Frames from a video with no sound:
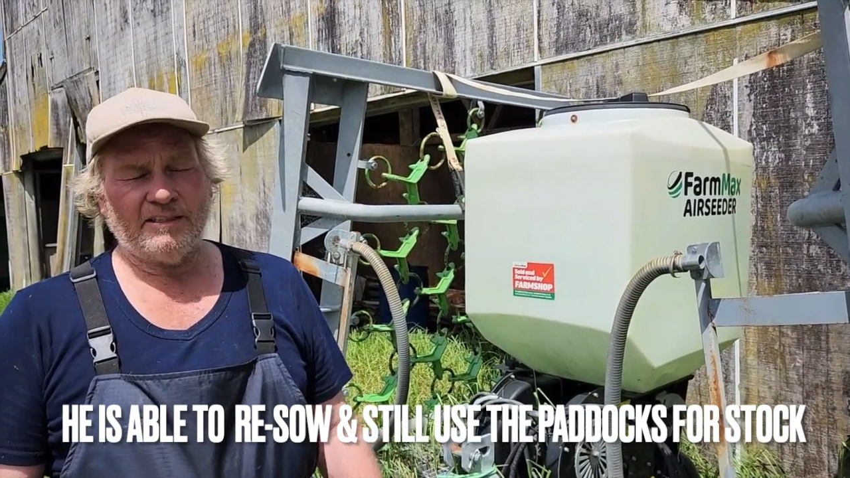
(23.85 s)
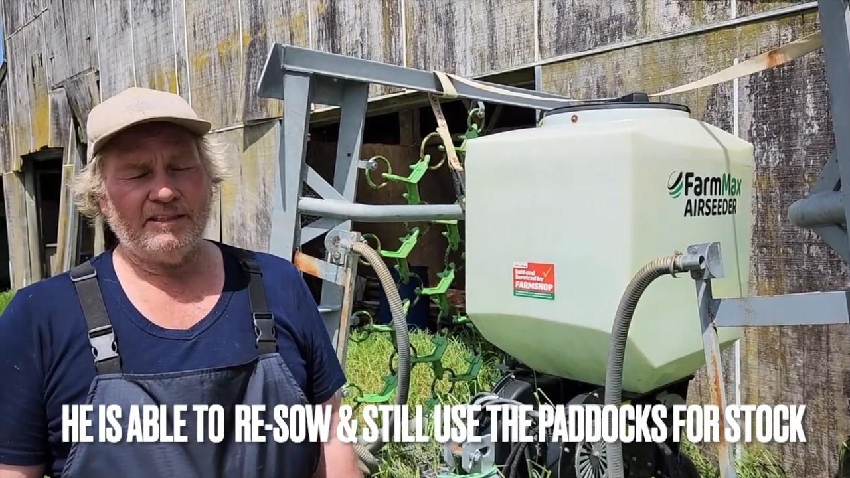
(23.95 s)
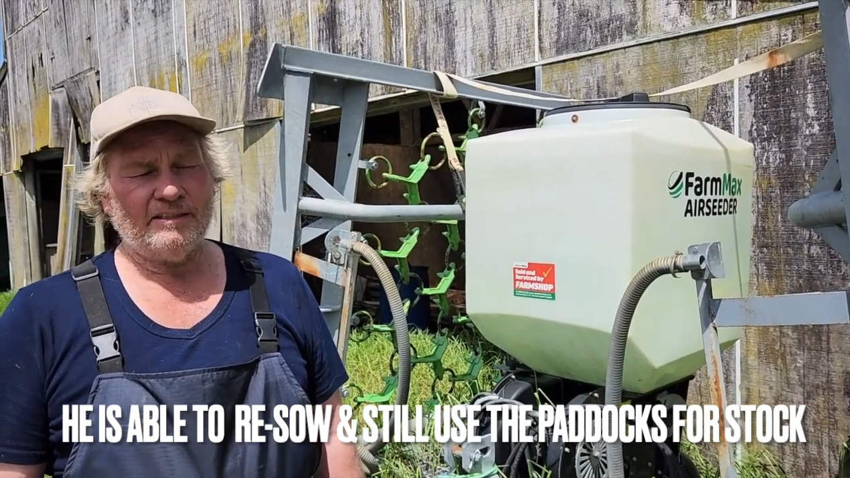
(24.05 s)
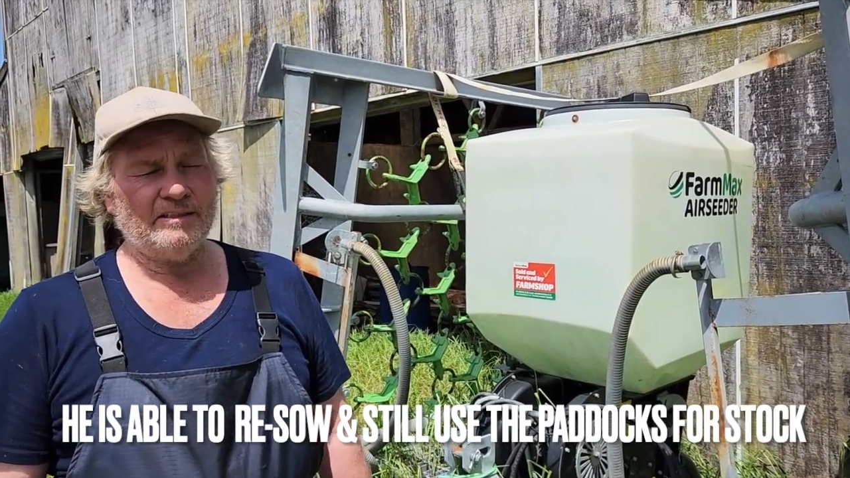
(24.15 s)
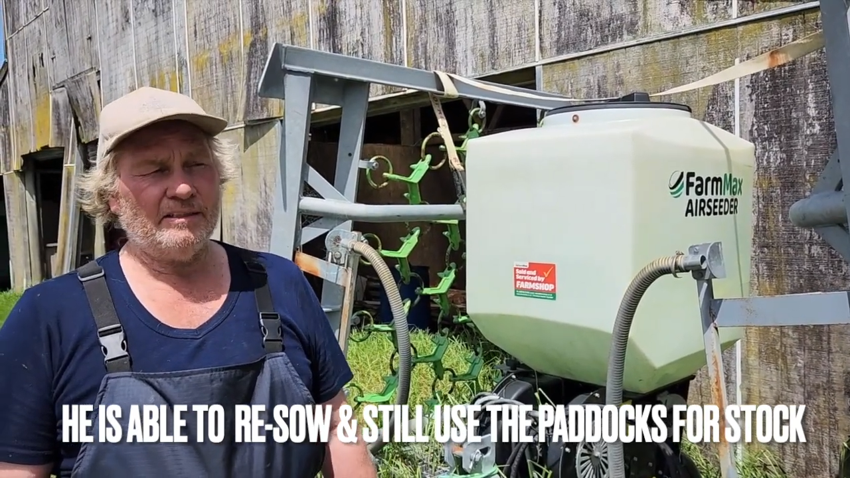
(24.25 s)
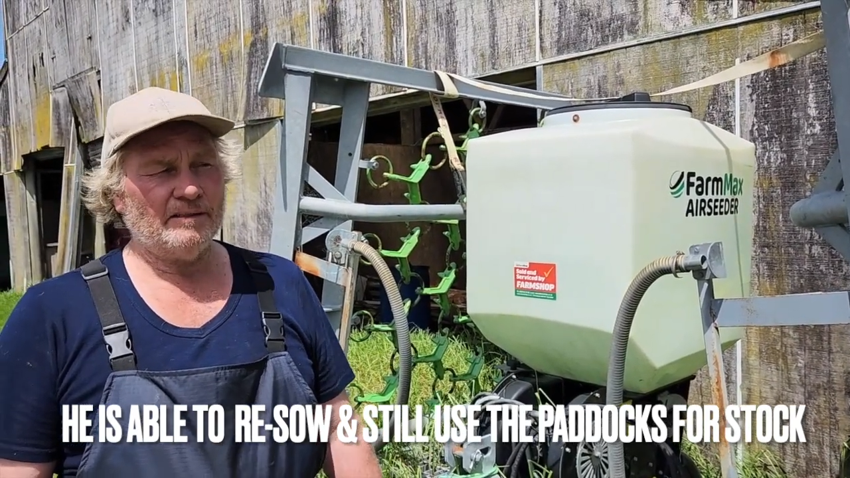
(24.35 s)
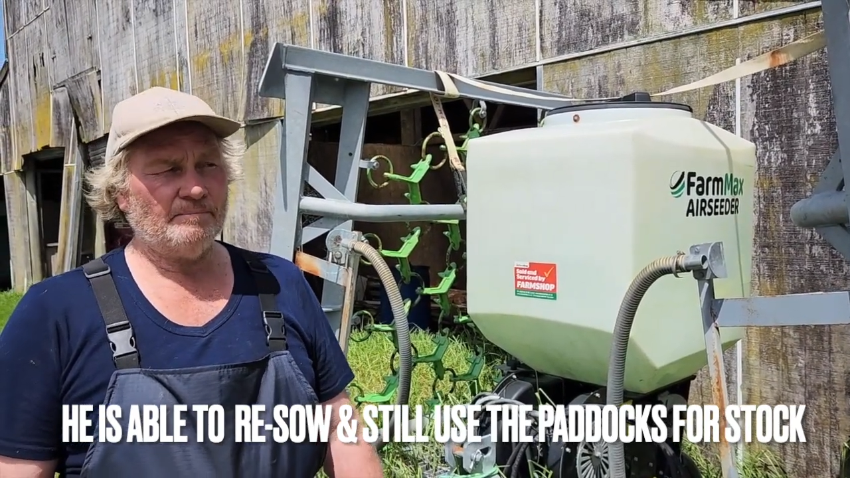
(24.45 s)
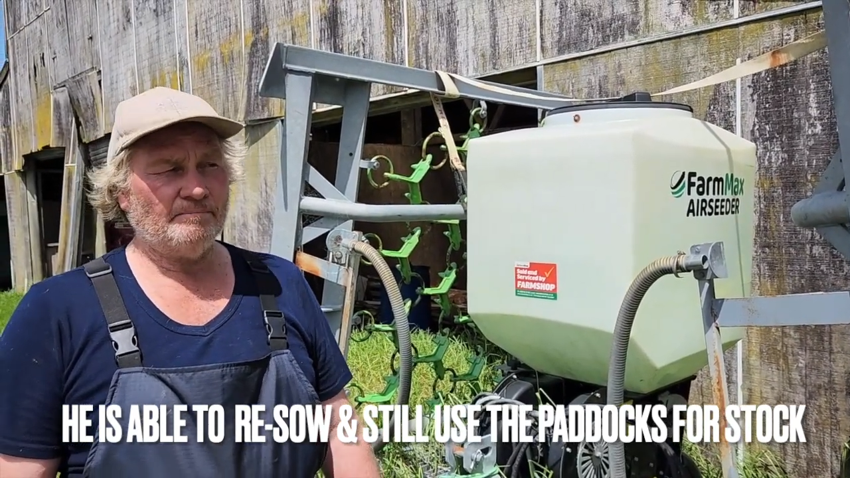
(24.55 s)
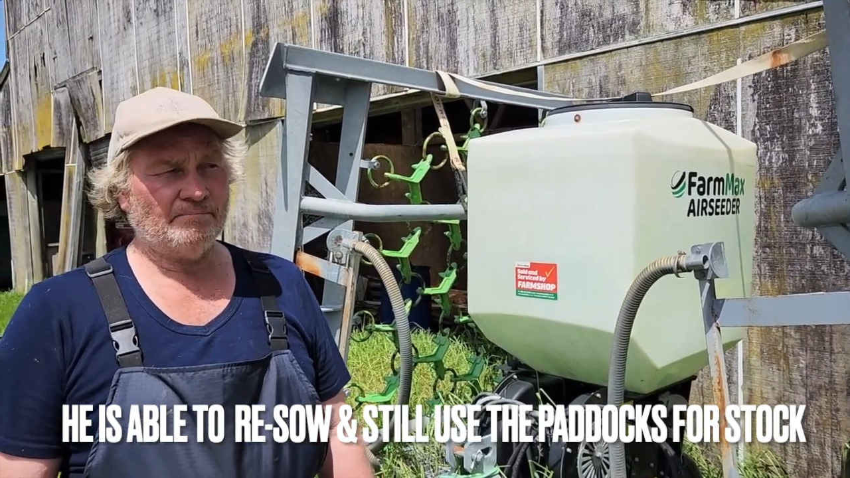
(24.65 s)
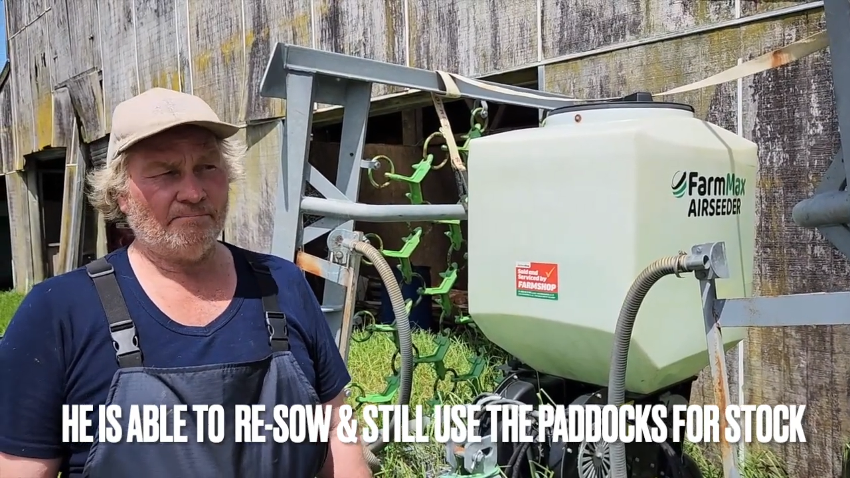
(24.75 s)

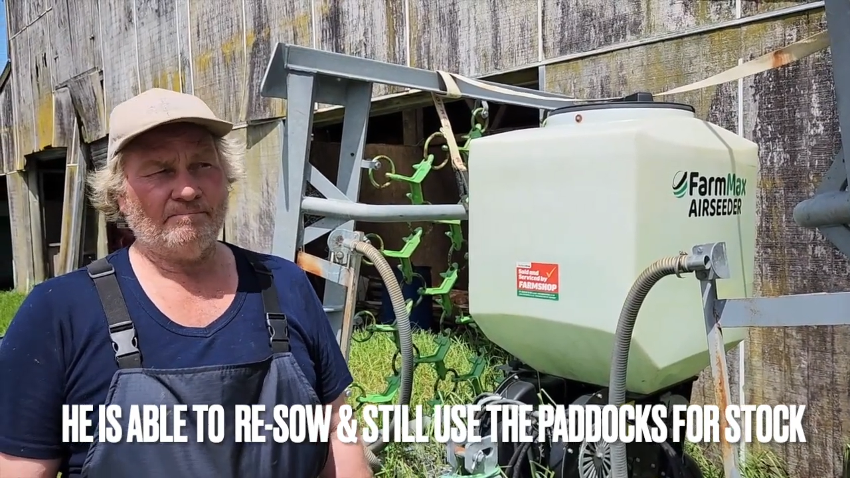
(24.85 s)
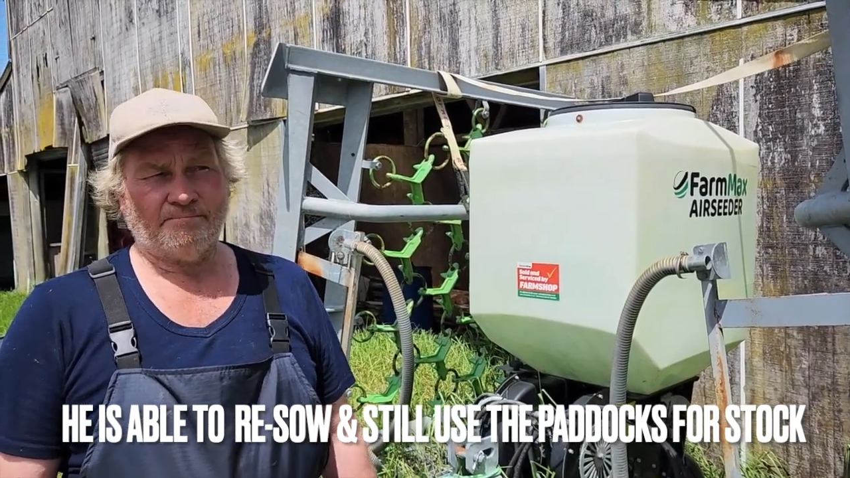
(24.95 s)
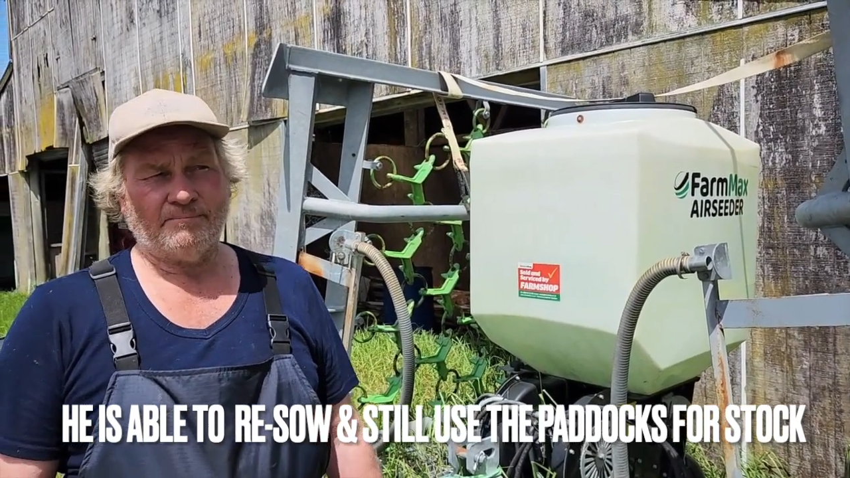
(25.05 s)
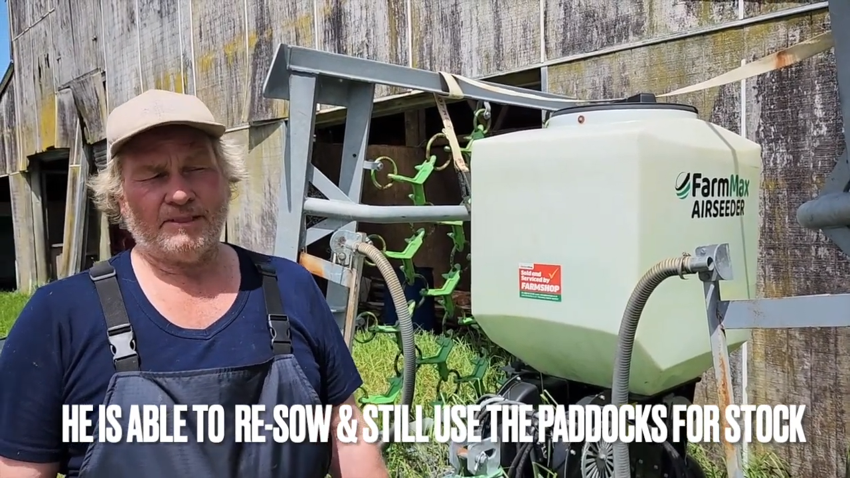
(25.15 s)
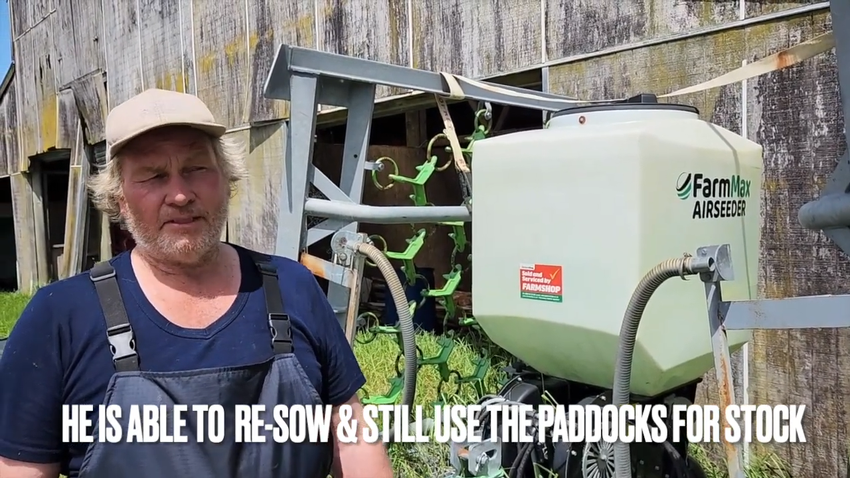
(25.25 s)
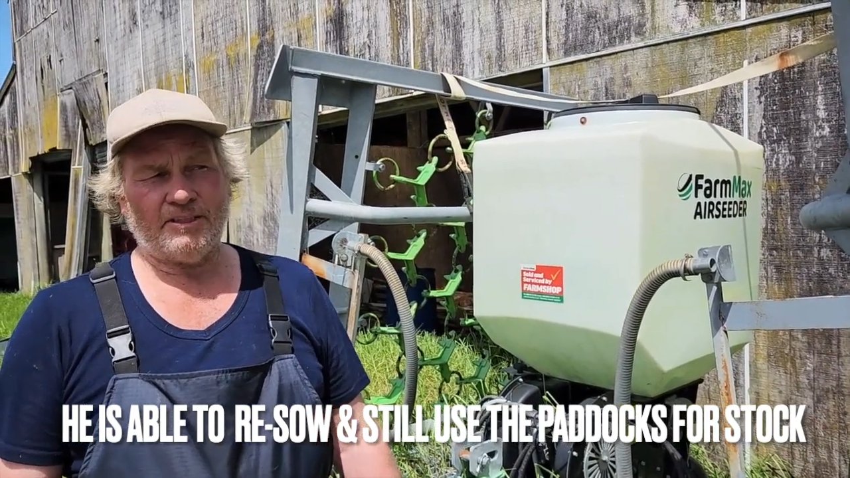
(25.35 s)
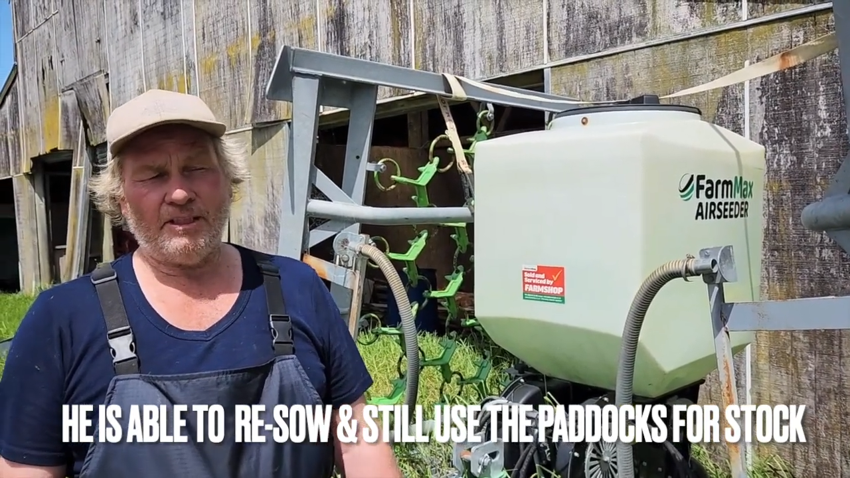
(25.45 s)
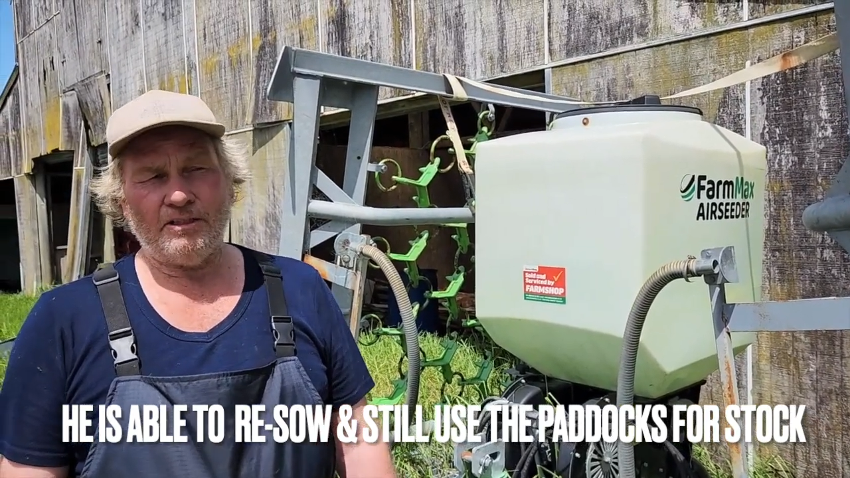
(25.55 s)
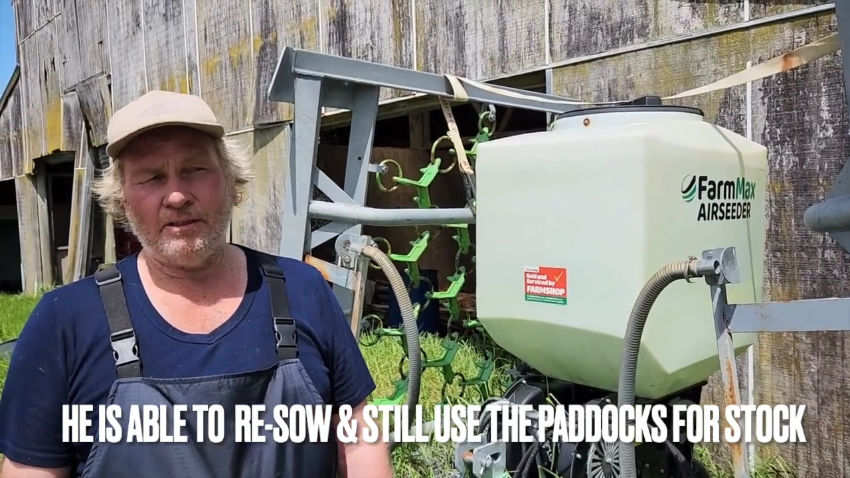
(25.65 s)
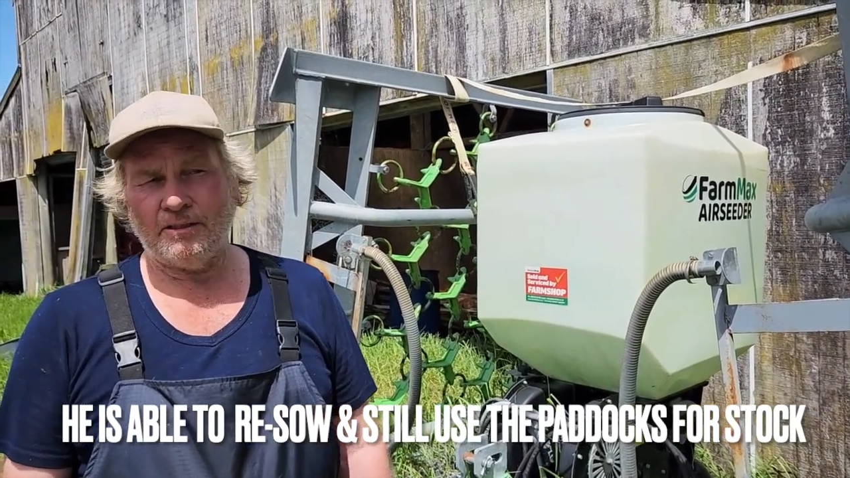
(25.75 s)
and
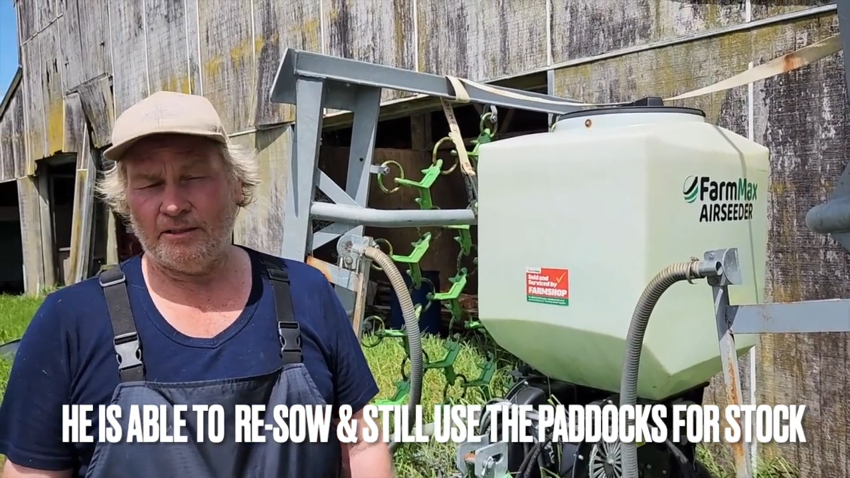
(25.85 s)
seed